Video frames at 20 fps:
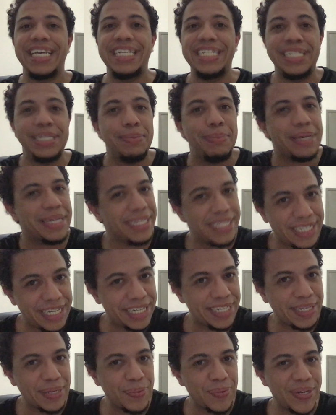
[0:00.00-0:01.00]
easy to be
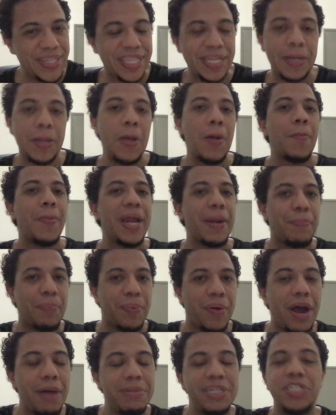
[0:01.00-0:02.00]
consistent with it. But I
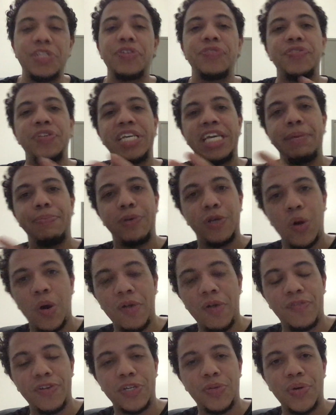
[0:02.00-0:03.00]
promise you, if you keep
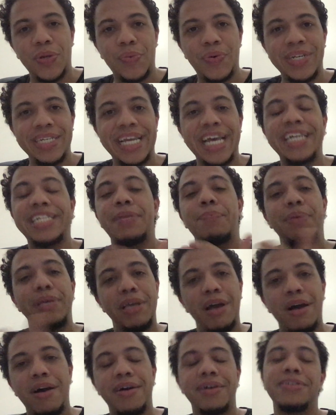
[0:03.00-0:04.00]
going for 21 days and
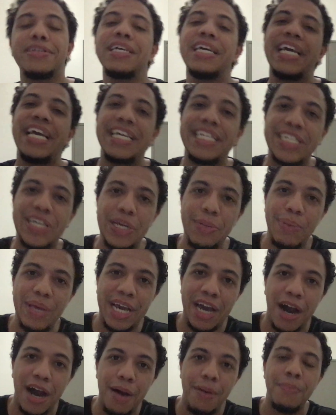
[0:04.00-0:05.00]
beyond, it's going to
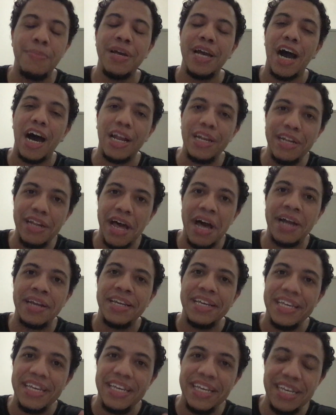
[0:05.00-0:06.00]
become a
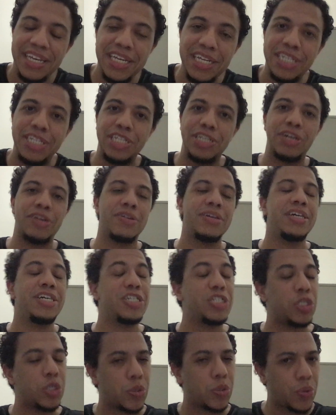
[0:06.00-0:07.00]
lot easier.
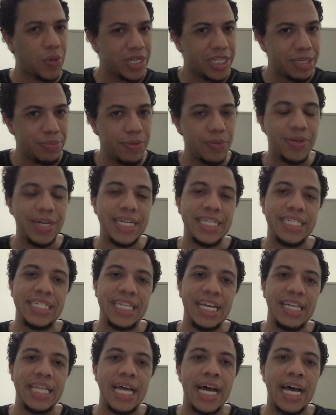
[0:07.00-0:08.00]
Trust me when I
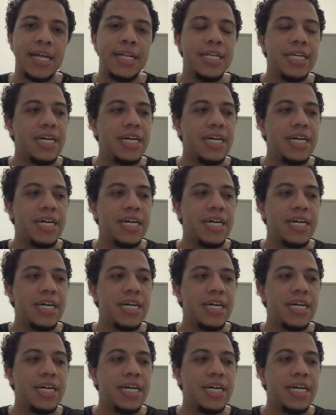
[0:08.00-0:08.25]
say that.